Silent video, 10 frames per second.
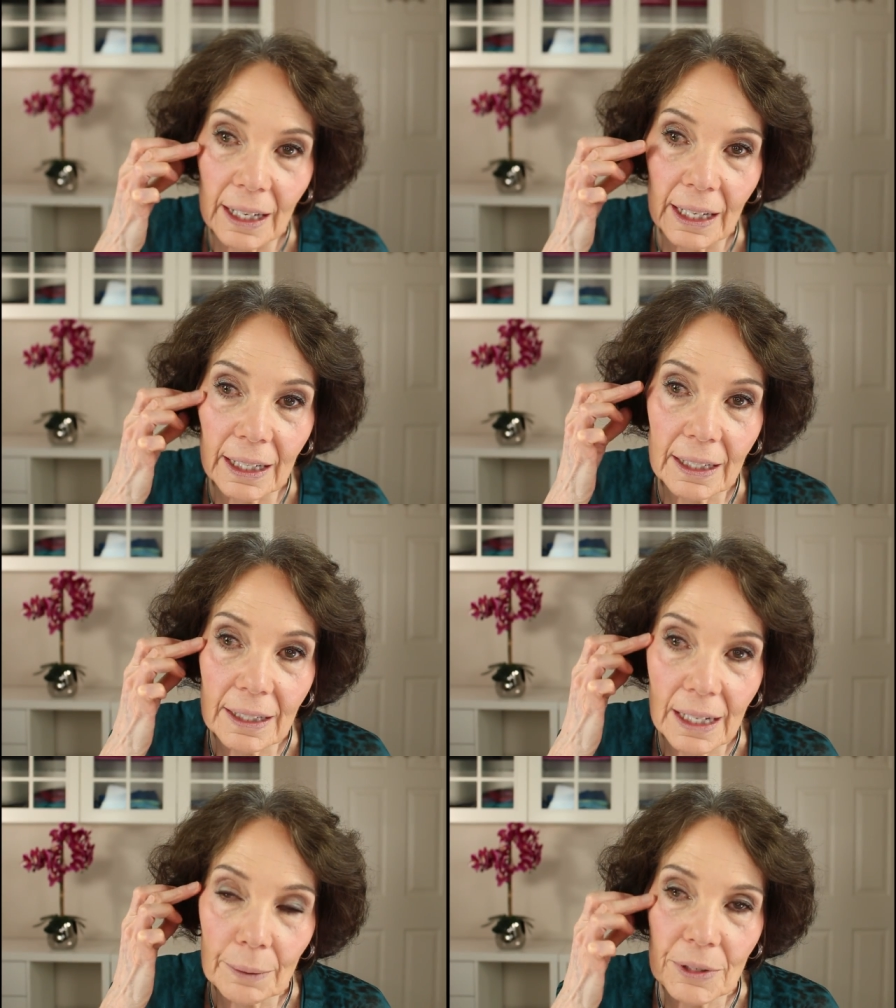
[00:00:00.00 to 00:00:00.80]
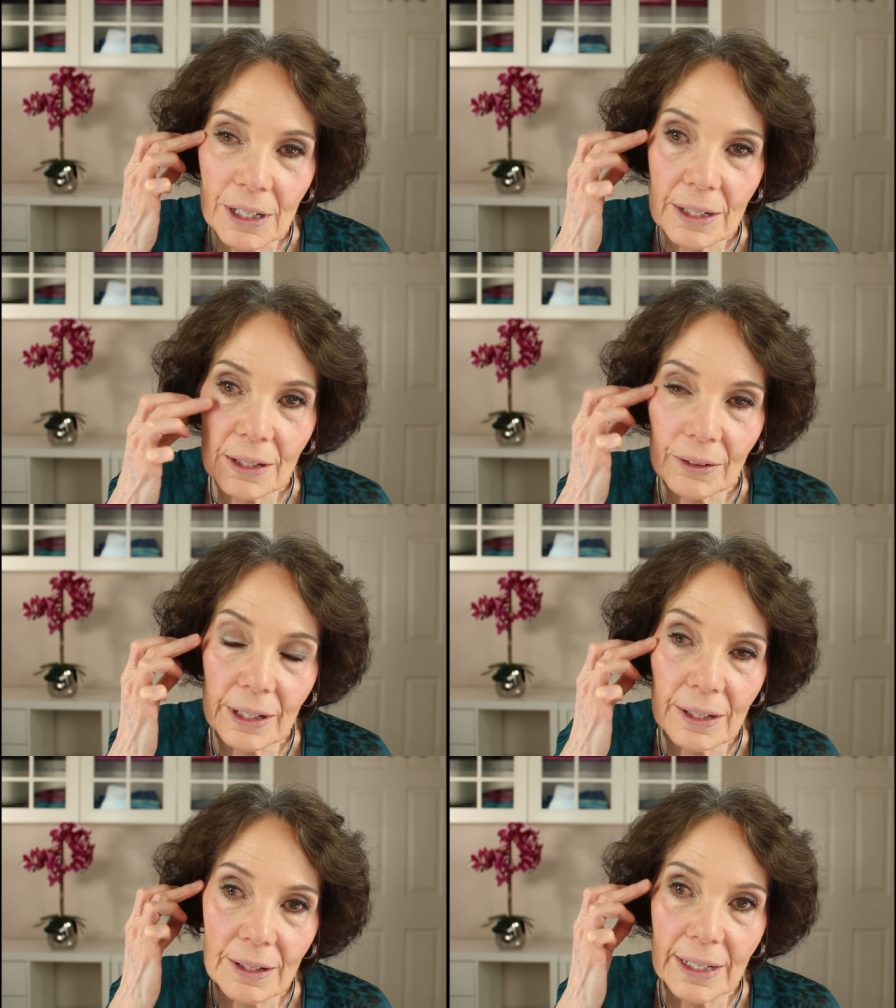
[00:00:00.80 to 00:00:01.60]
and I'm just
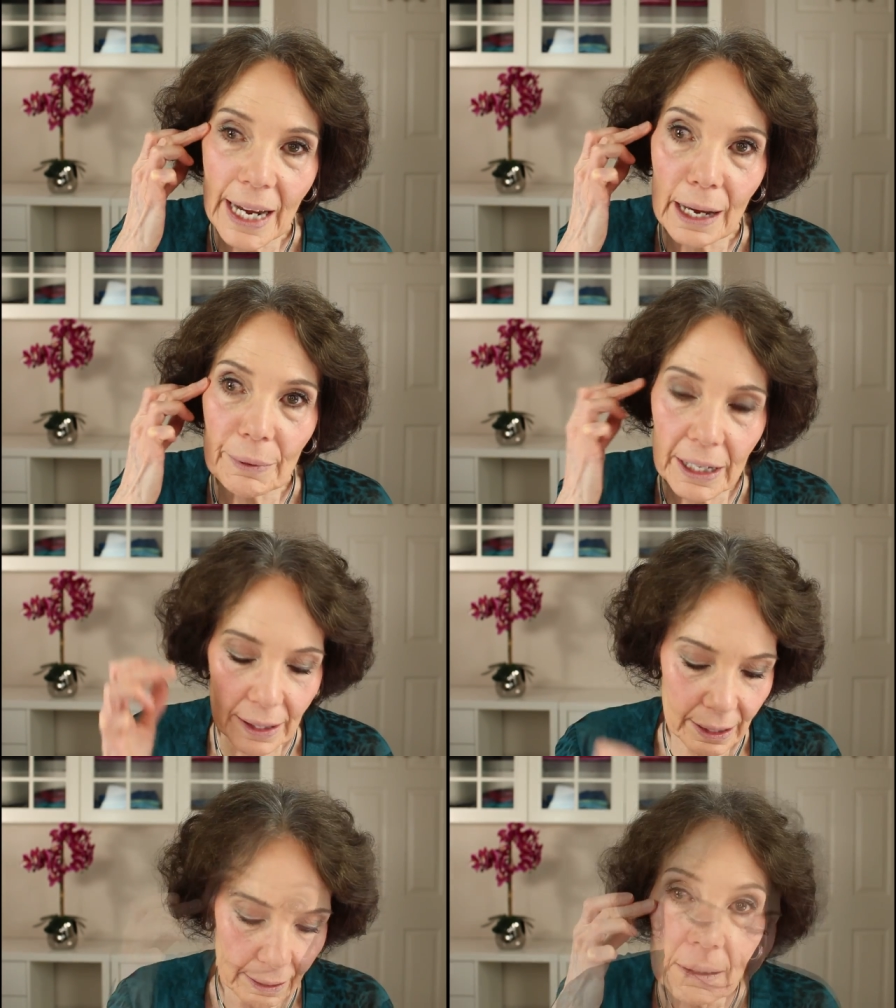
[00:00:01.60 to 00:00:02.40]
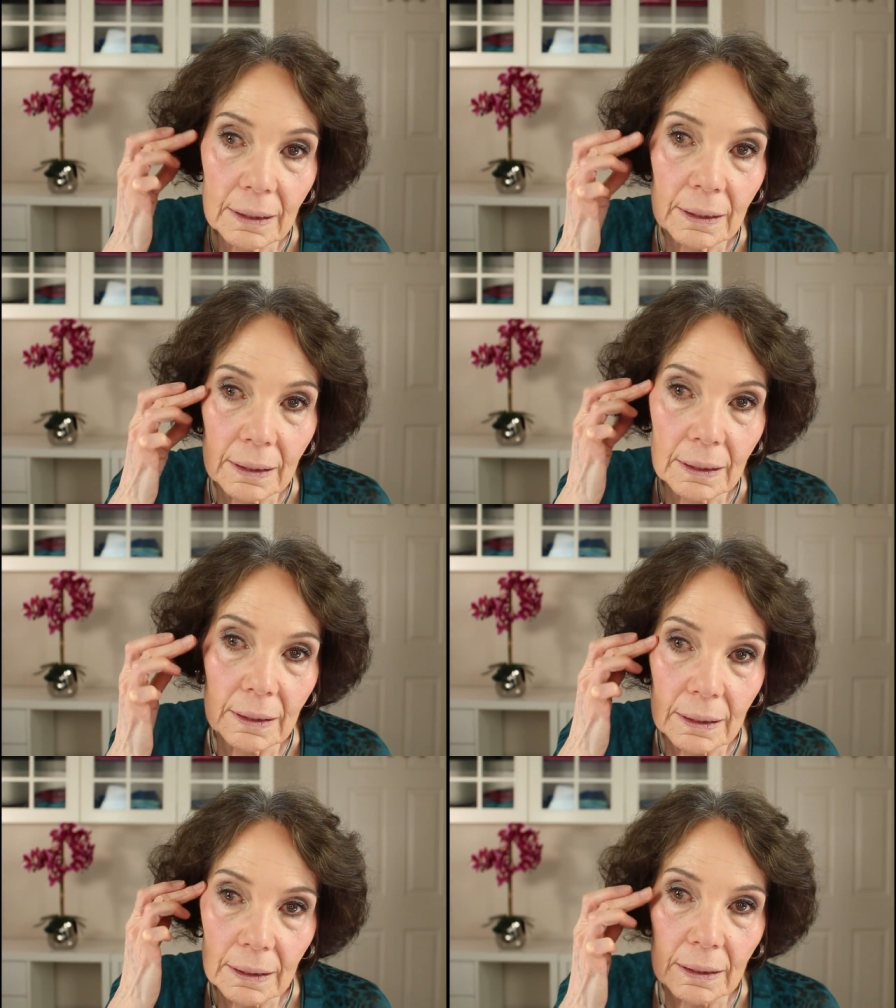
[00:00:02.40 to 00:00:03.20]
going to dab it
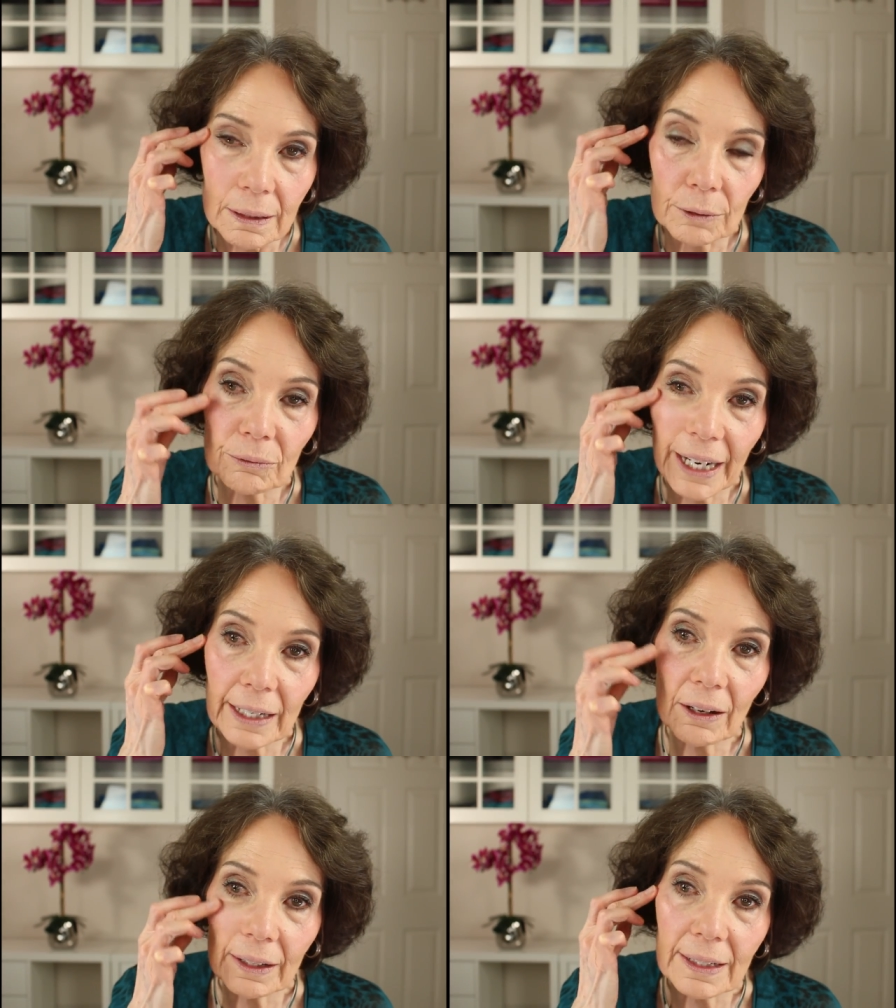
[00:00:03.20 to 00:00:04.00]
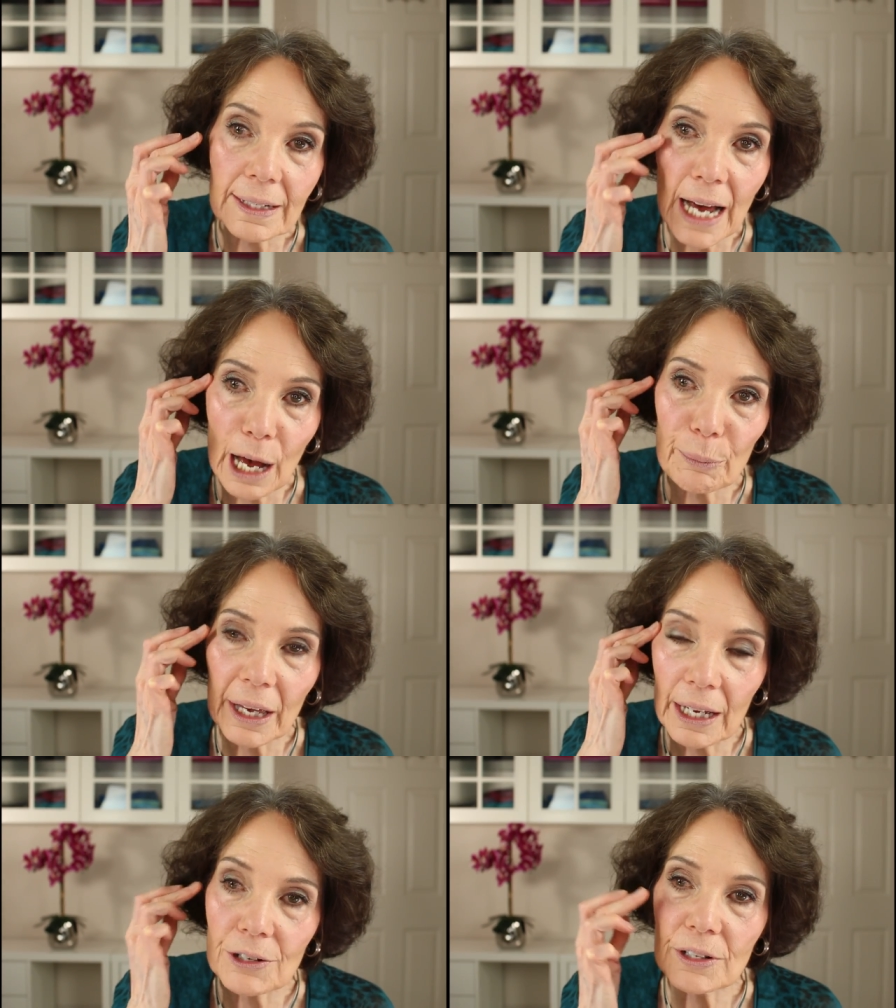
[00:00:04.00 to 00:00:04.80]
right along the top
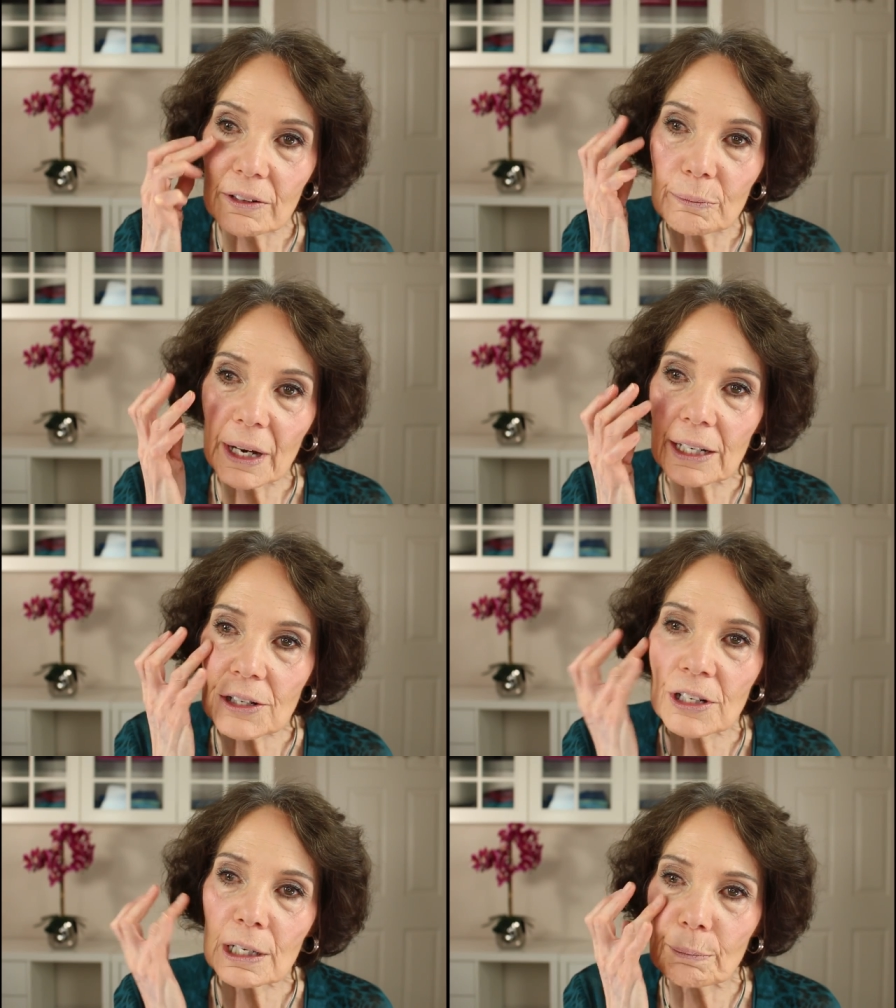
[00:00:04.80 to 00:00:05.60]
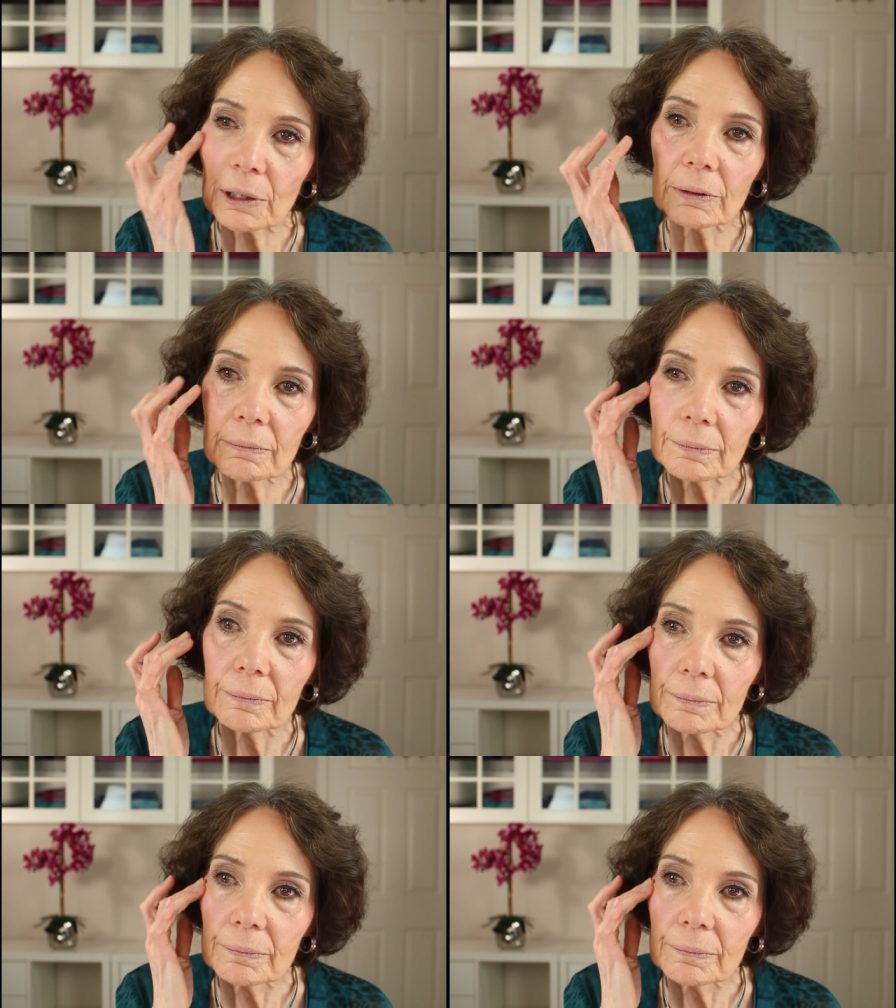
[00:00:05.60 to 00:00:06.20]
edge of my cheekbone.